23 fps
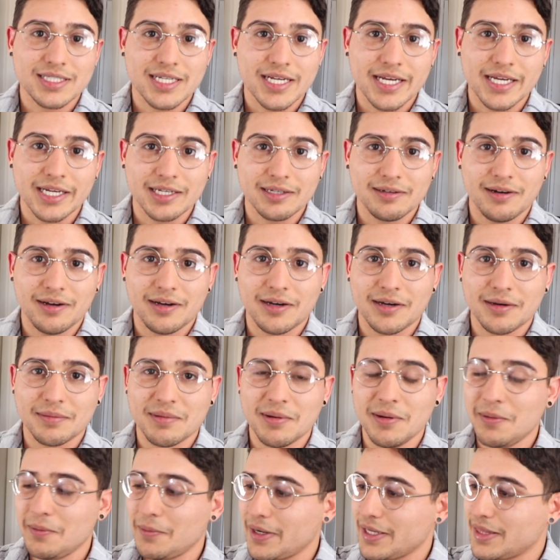real estate
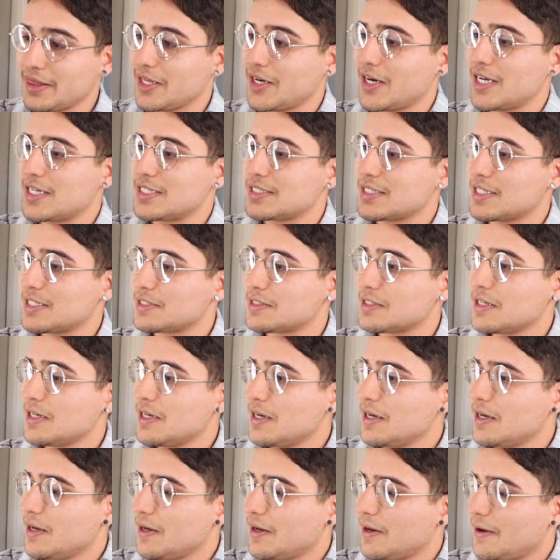right there,
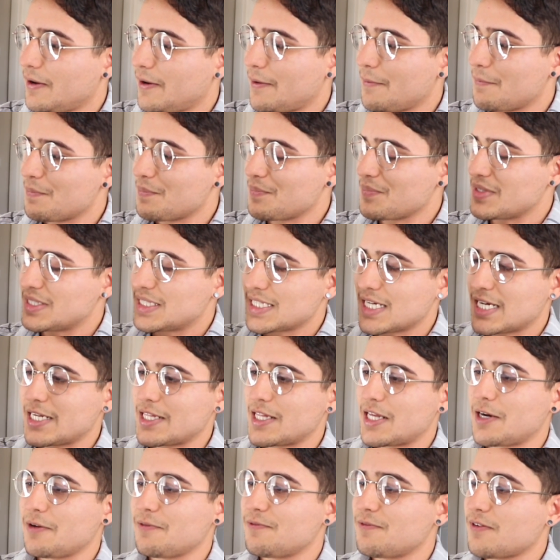as
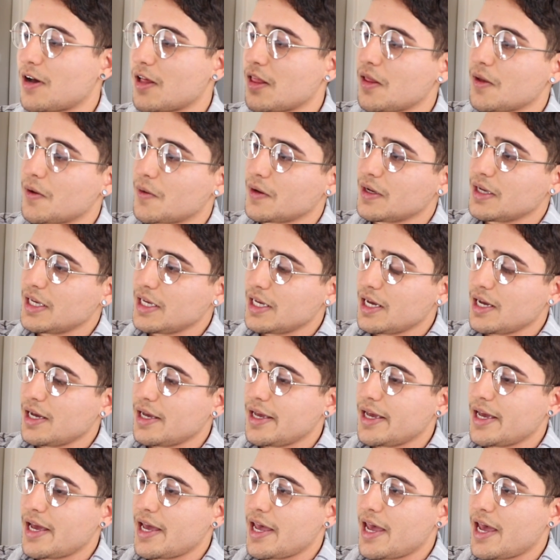this guy that I
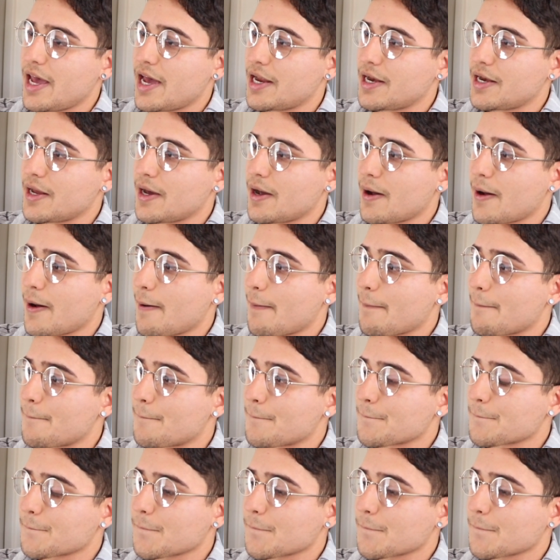follow. And